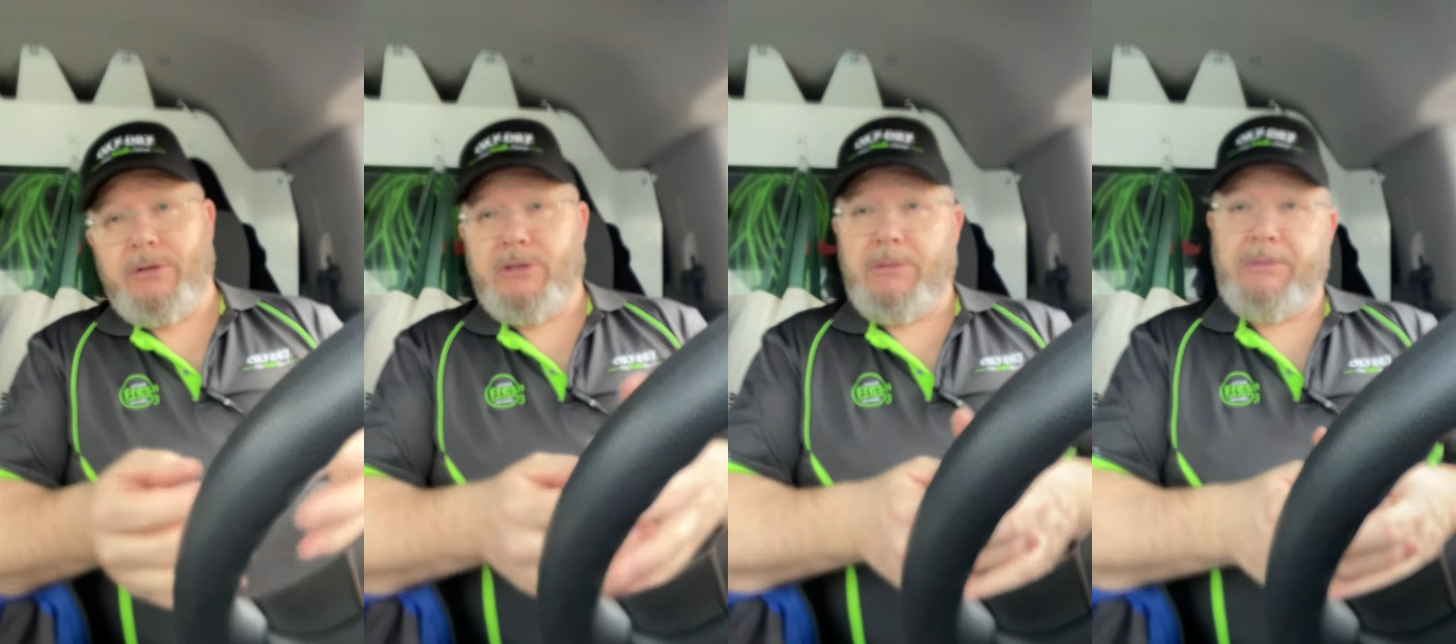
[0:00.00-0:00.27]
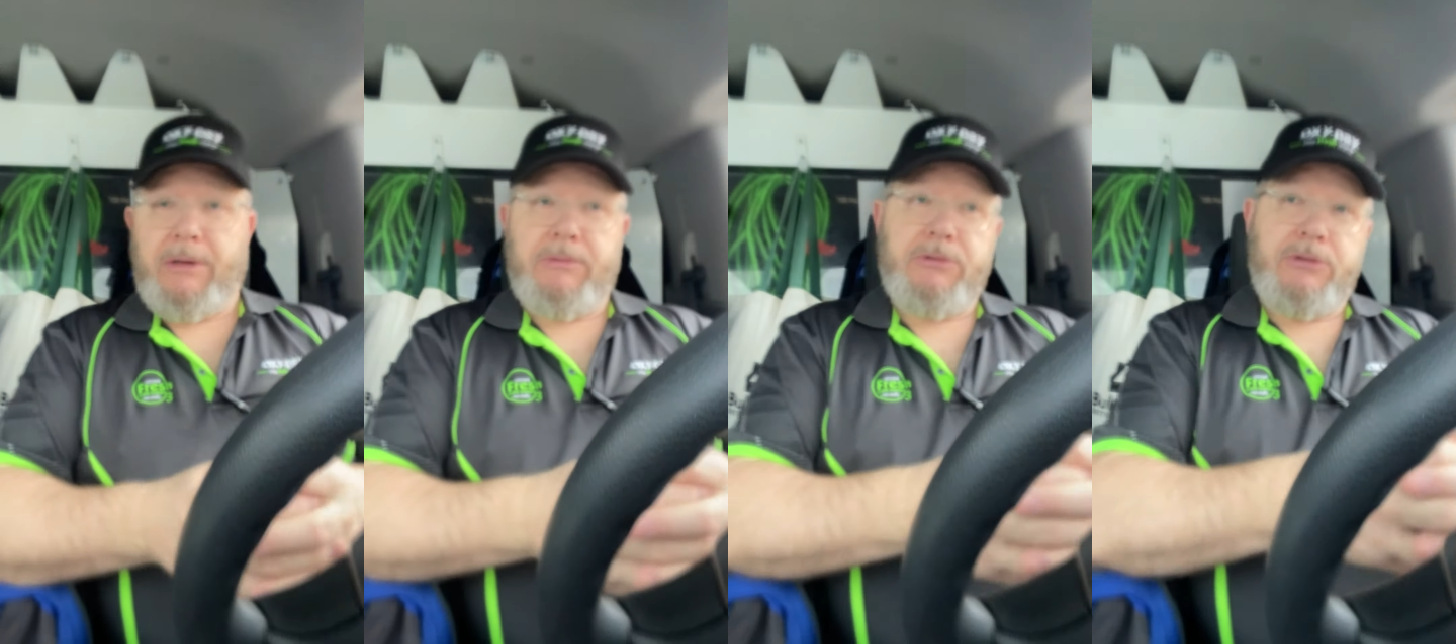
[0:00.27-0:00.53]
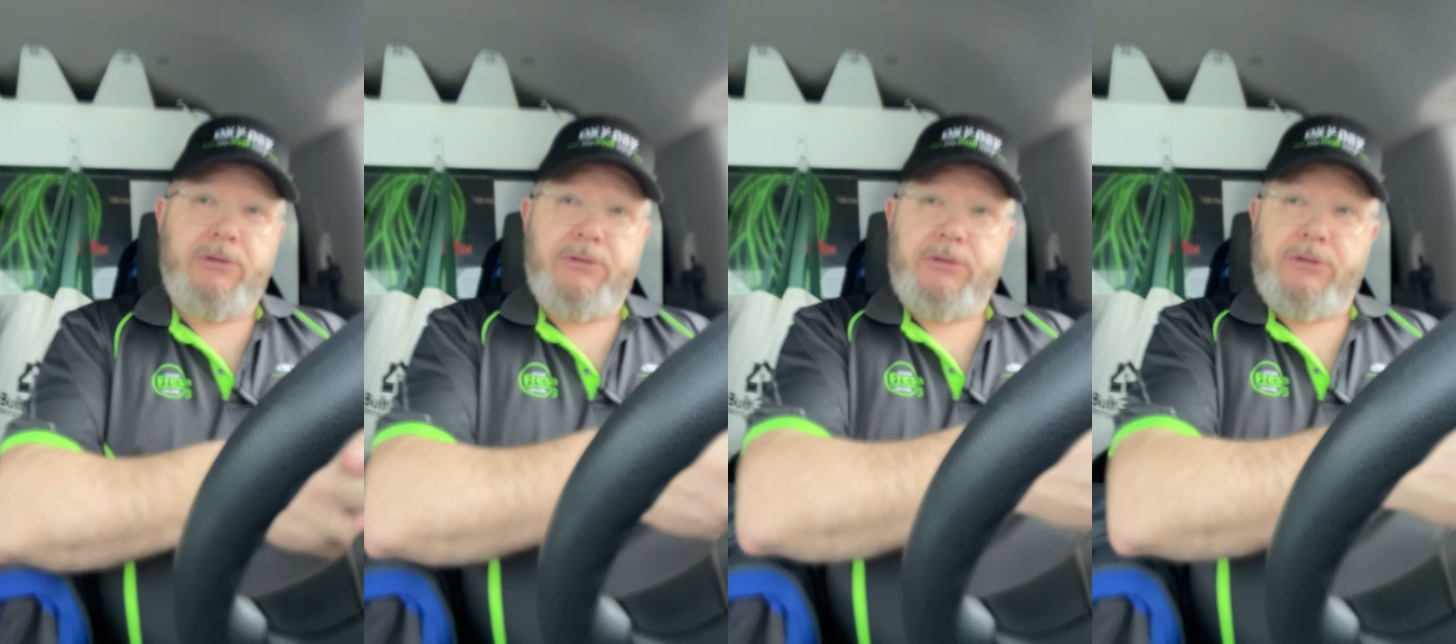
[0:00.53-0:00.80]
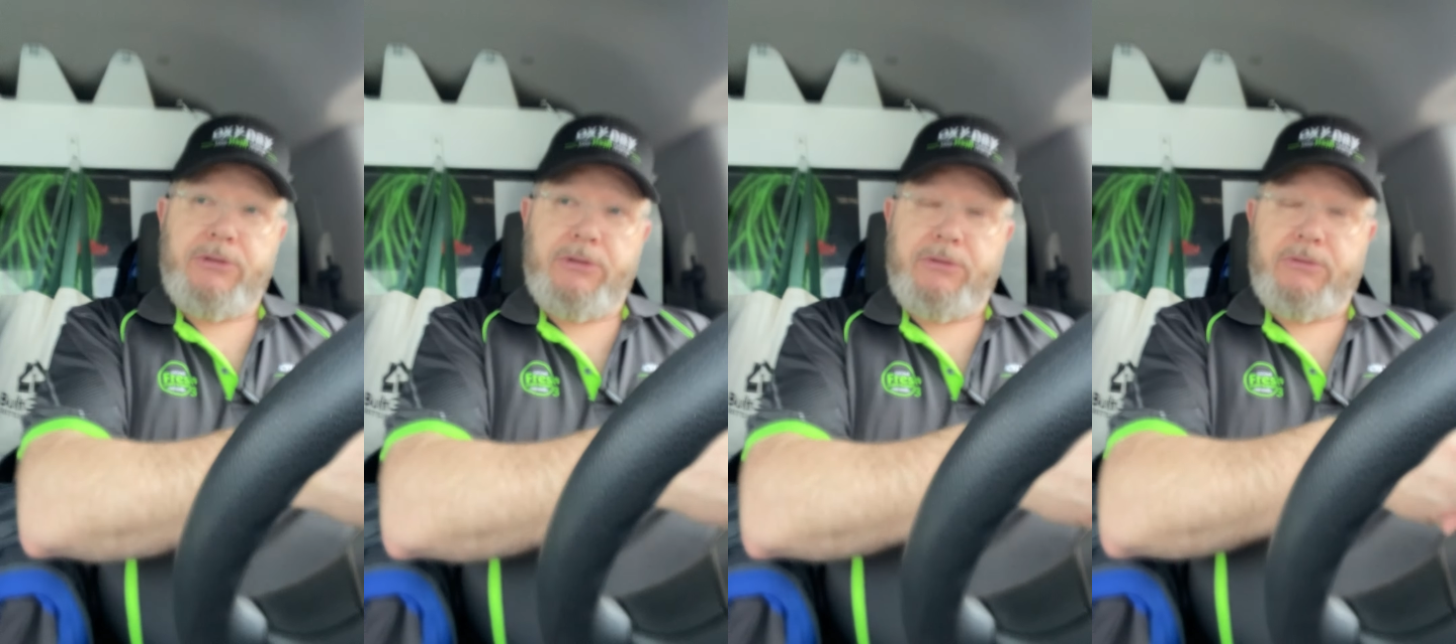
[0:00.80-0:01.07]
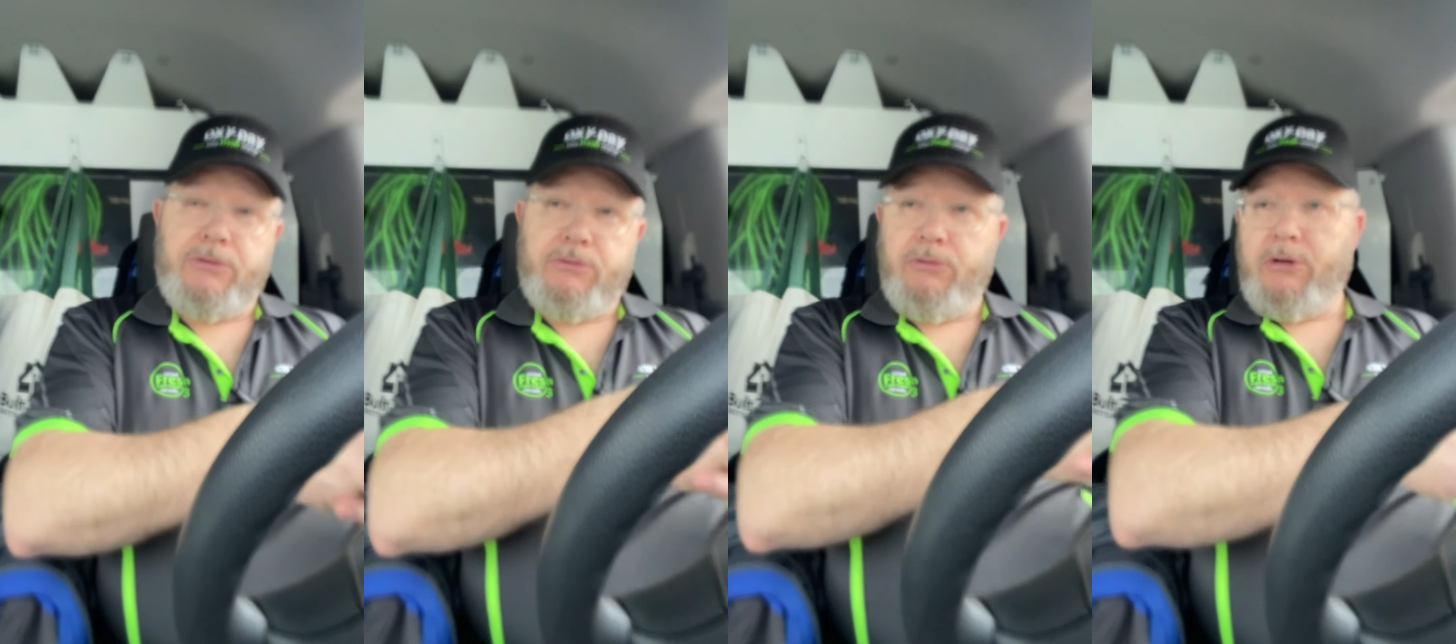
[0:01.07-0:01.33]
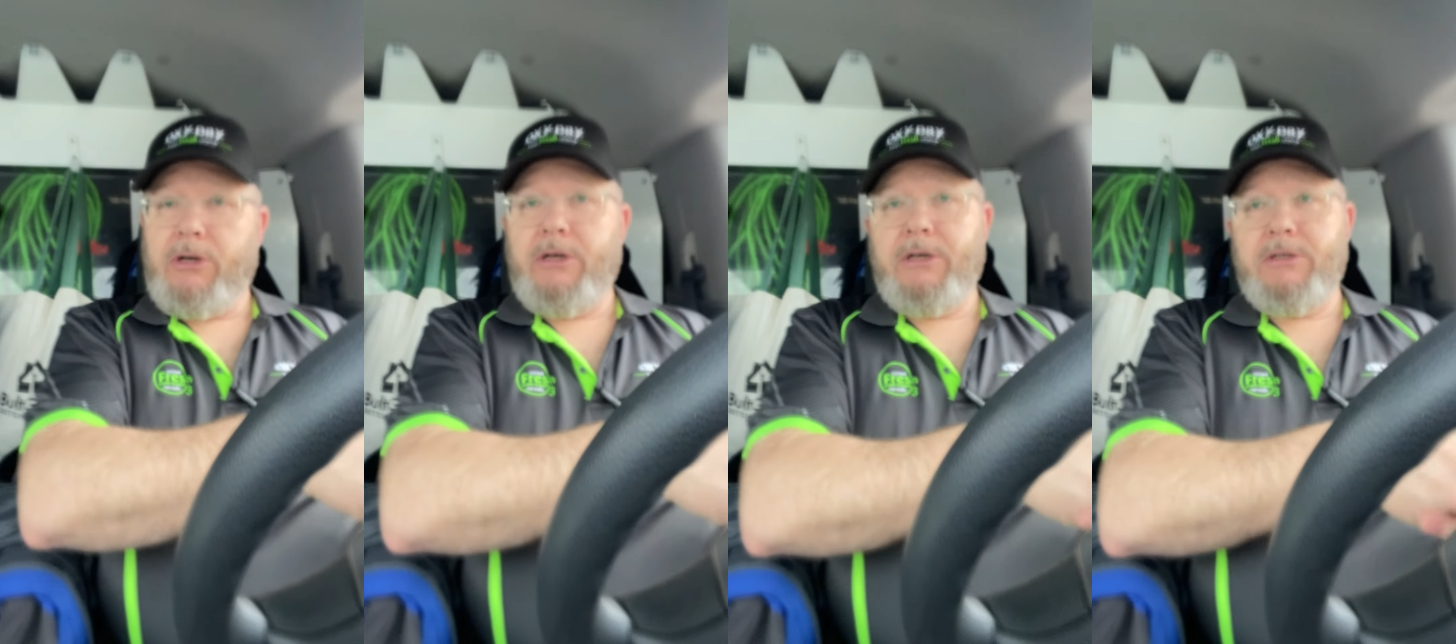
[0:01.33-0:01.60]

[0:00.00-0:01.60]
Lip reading: and sometimes he uses a Swirly,